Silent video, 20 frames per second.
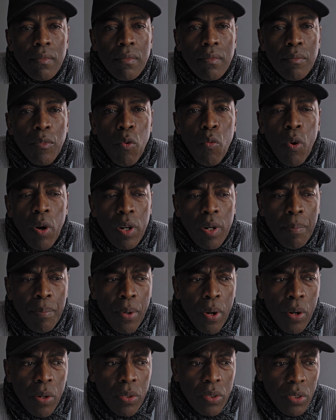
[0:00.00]
But what
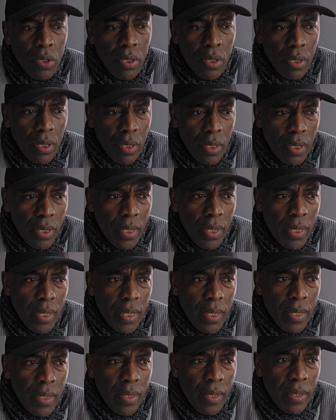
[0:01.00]
about
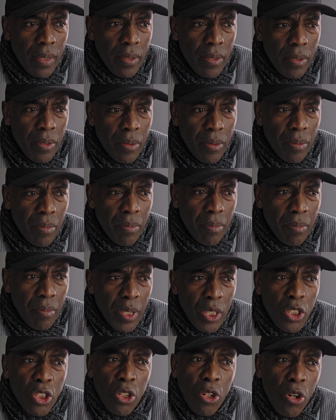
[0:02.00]

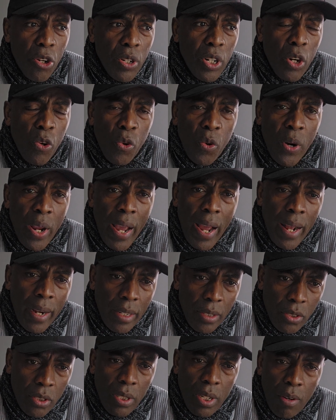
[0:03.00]
the eternal
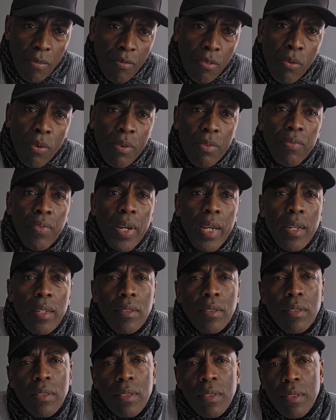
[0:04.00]
reality of our
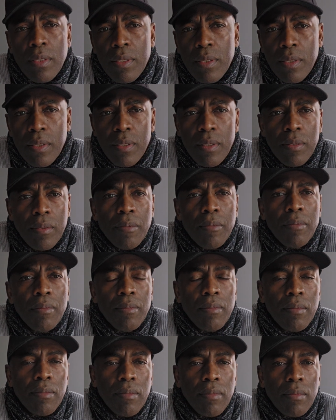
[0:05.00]
faith.
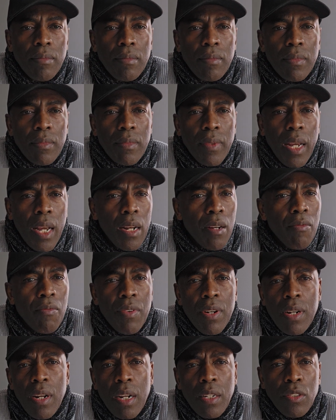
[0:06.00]

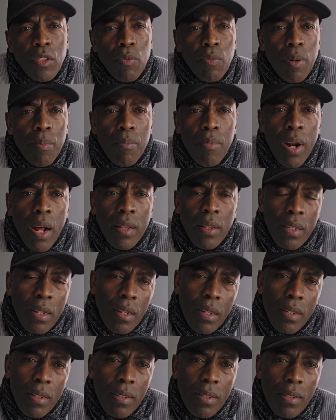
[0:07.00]
Envy not our brother.
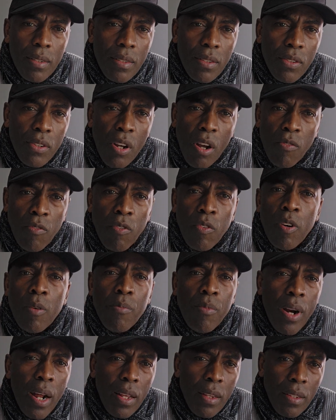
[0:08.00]
Love our
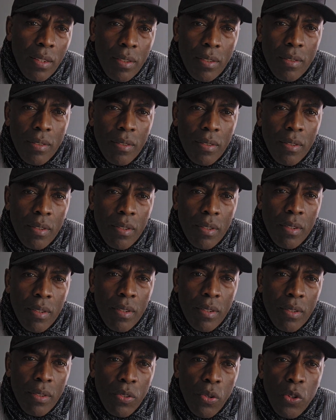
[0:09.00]
brother.
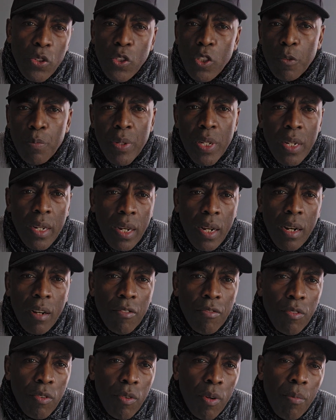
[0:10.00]
Don't speak ill
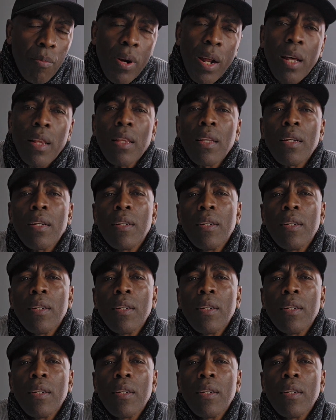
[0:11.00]
of our brother.